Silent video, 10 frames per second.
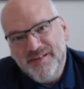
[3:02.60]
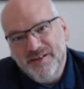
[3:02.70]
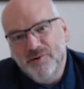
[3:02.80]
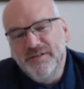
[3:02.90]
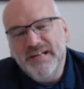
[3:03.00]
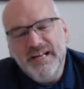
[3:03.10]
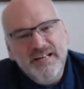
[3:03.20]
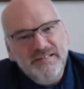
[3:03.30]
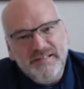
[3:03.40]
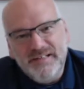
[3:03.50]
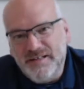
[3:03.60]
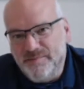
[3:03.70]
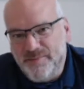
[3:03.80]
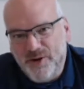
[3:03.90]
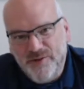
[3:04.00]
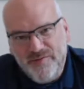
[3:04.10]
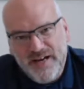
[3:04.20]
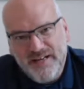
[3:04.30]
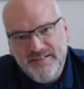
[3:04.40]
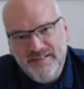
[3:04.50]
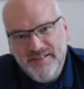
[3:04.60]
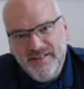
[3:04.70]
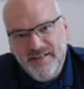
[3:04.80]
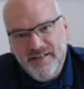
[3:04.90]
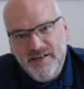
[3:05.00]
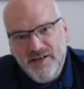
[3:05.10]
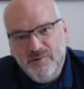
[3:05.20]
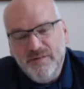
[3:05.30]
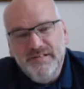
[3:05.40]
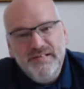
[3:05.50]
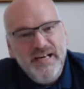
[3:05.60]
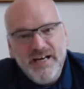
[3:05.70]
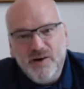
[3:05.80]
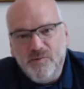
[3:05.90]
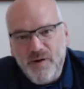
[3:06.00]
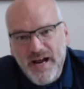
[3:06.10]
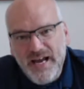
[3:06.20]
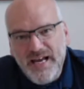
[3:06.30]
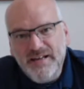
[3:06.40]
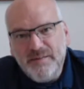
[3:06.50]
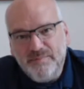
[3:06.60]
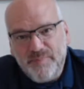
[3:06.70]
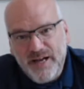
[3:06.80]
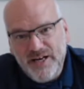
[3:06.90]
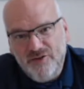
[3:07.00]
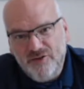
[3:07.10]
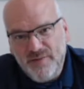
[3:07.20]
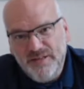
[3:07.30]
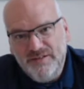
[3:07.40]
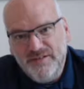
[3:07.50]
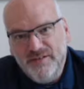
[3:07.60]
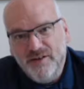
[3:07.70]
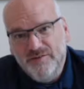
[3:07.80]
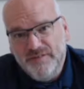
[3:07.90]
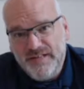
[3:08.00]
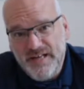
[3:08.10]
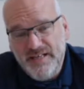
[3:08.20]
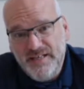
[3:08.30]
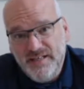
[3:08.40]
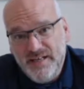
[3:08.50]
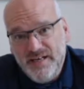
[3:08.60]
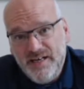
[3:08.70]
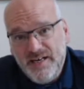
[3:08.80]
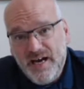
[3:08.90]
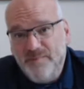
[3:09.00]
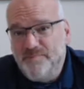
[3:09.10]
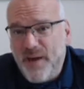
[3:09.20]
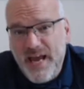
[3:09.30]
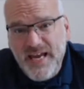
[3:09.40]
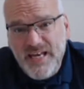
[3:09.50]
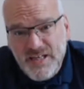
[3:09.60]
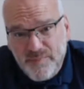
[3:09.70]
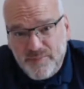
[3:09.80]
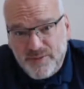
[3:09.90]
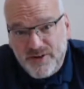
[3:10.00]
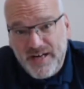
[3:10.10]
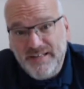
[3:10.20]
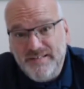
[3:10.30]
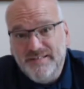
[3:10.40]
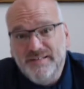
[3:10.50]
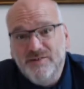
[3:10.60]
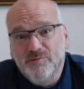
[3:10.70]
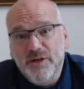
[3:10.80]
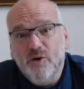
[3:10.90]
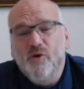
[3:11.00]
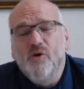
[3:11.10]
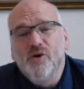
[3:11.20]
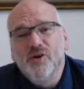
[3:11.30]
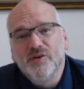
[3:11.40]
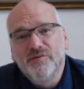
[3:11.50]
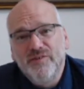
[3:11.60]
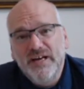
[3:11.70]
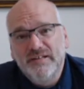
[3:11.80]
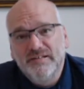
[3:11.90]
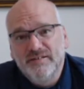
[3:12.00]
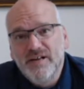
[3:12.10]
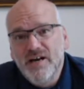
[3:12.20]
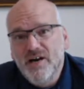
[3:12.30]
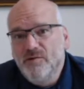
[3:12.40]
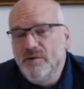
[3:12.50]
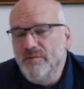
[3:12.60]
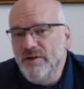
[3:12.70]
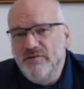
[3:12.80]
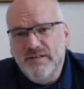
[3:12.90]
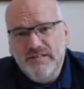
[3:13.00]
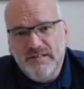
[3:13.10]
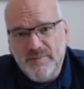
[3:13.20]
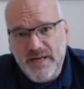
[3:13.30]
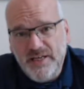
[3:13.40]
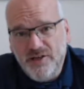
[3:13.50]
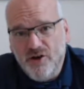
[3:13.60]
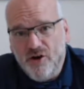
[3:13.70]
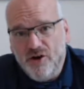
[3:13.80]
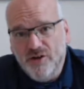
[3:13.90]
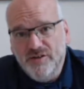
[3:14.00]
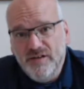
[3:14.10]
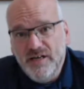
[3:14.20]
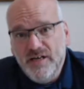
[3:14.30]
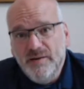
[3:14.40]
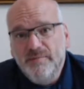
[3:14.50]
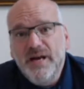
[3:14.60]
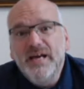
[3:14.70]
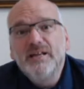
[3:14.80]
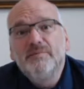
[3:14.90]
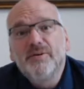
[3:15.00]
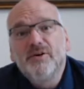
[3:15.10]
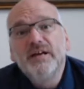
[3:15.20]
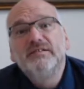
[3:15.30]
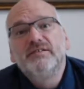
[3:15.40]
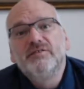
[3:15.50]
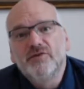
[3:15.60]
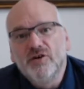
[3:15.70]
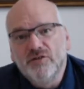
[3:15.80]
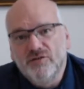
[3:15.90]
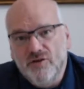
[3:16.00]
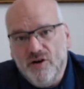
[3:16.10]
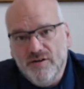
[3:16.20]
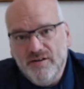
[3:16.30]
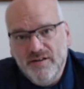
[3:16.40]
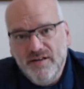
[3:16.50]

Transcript: who is innocent and perfect, would take away the punishment of sin and pay the price that we all face when we have disobeyed God, pay the price of God's wrath.